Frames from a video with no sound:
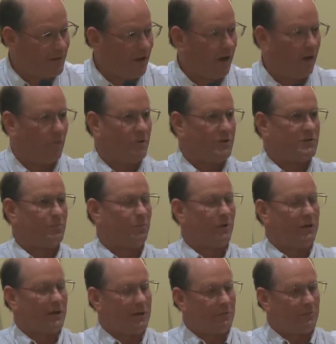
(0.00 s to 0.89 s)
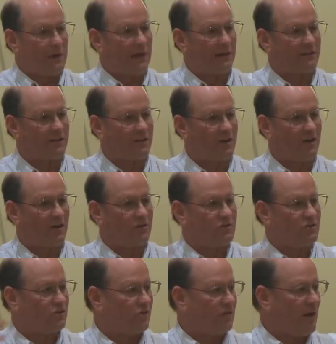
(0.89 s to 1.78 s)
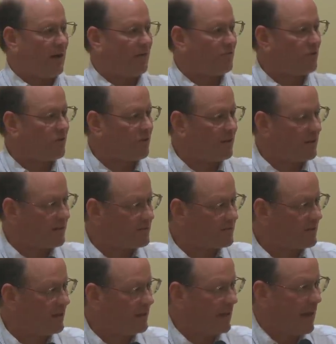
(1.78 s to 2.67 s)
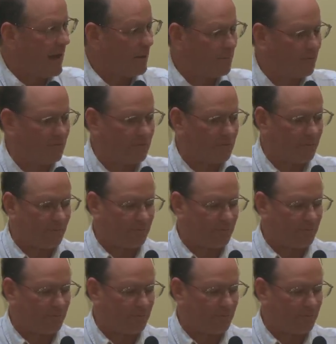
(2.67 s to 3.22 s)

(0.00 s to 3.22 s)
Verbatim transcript: always bringing back the culture after things collapse.